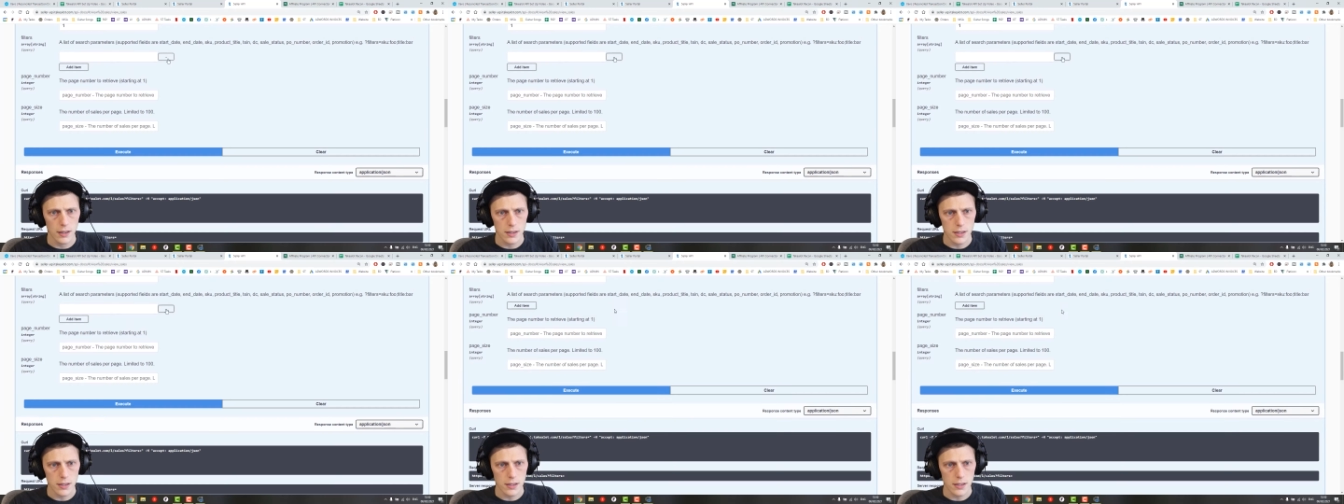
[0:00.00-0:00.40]

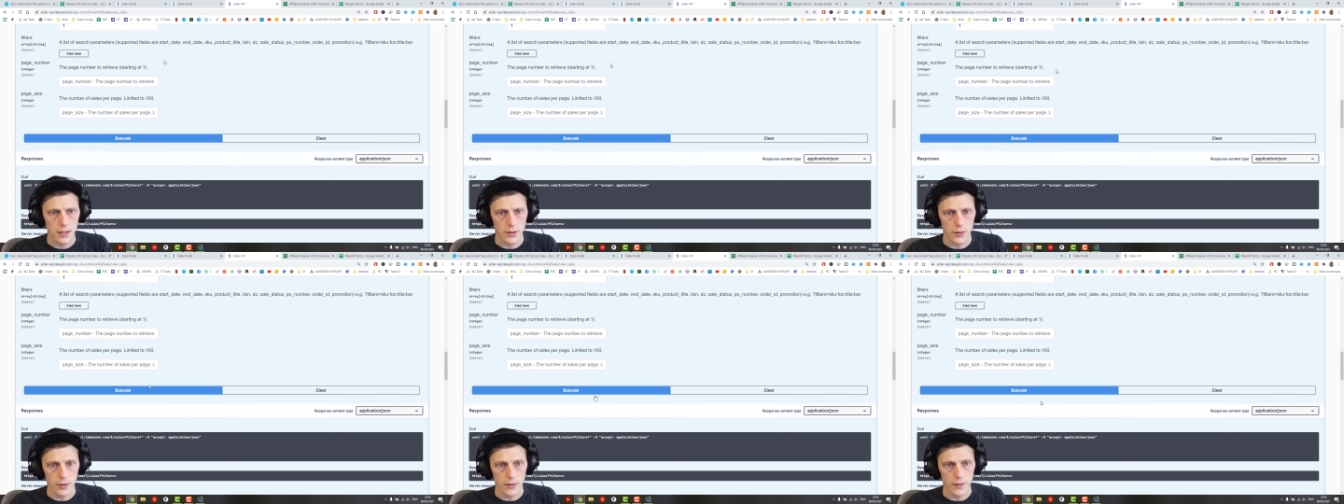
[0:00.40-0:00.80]
let's just
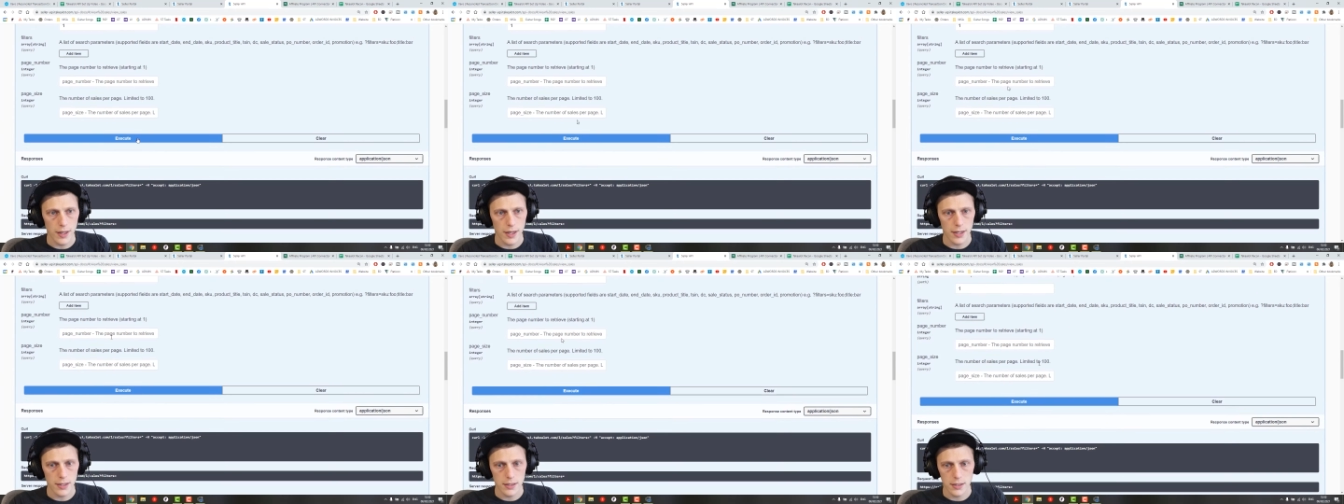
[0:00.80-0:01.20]
get rid of
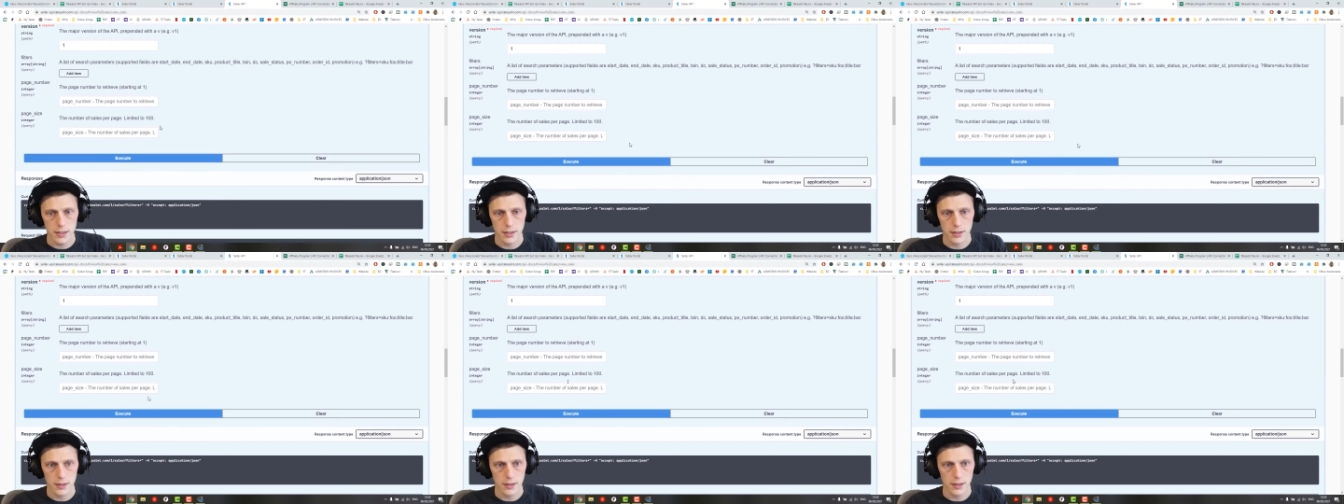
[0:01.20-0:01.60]
that,
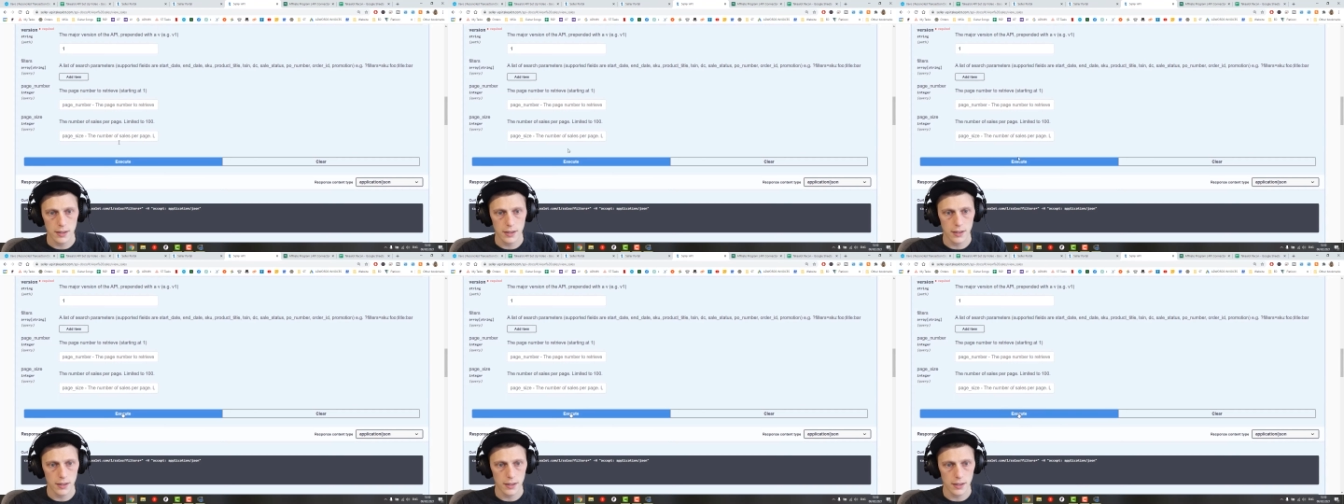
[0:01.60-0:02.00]

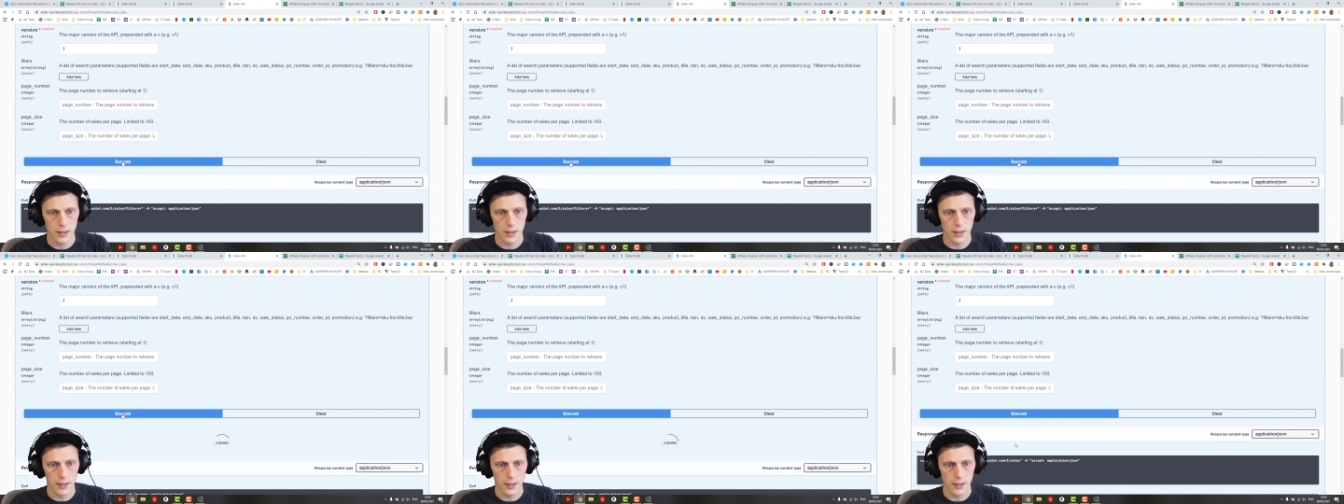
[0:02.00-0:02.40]

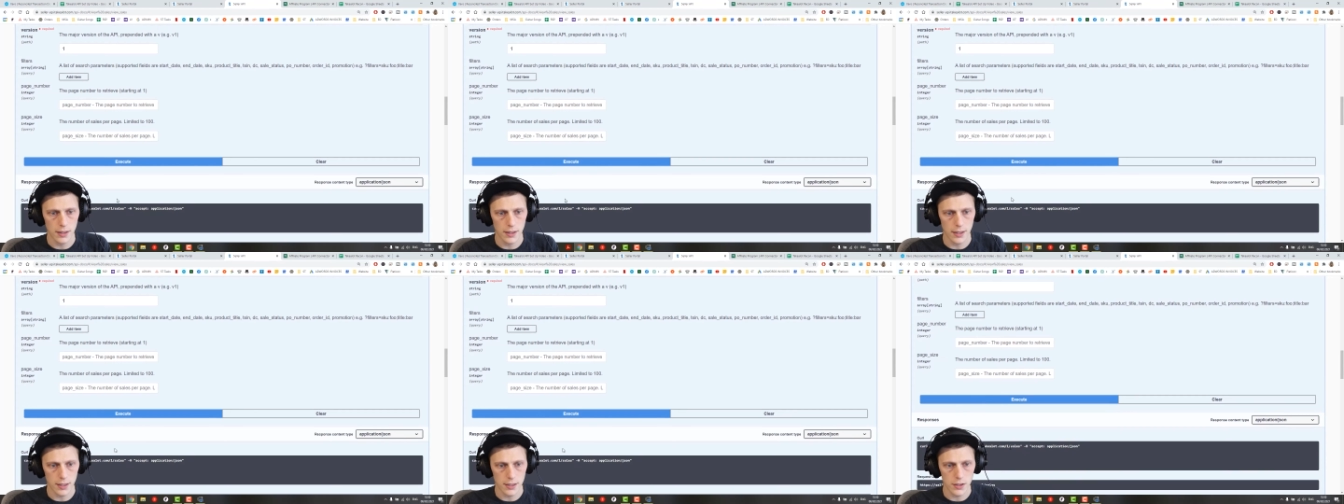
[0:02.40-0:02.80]

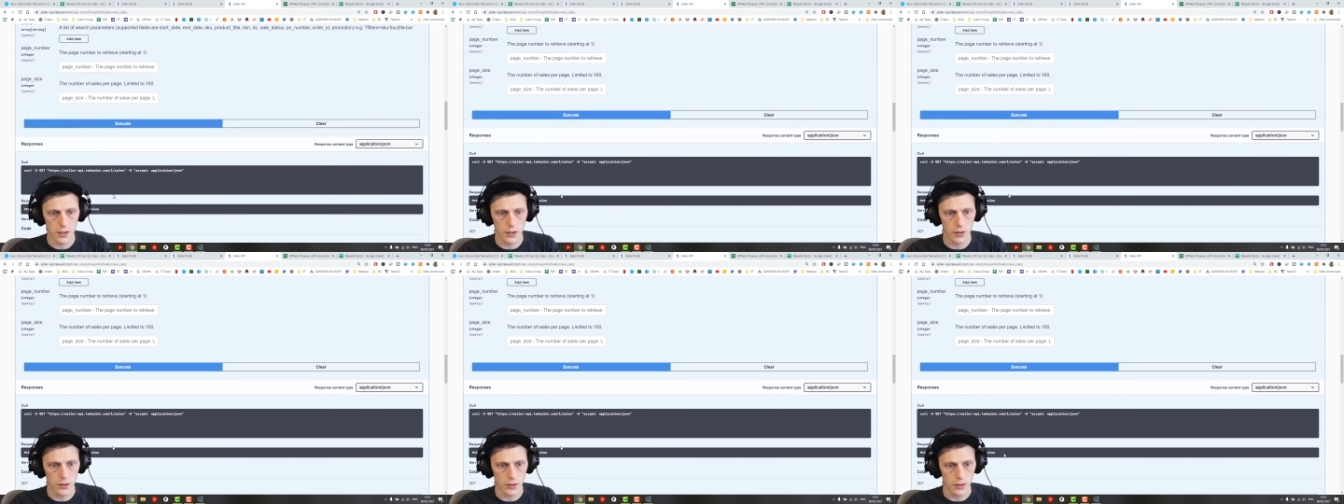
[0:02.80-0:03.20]

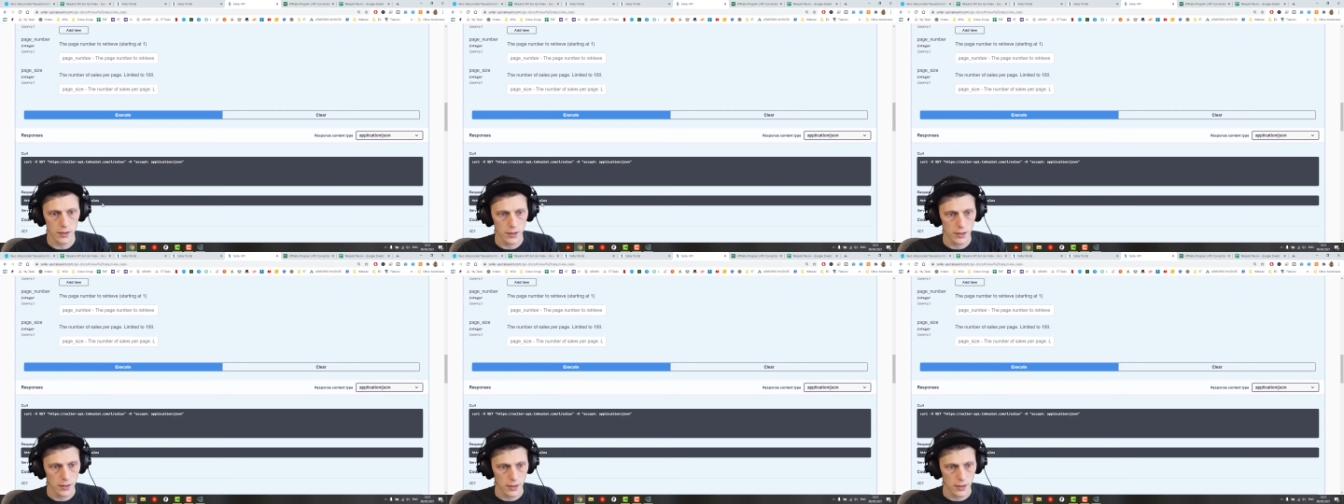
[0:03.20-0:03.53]
execute.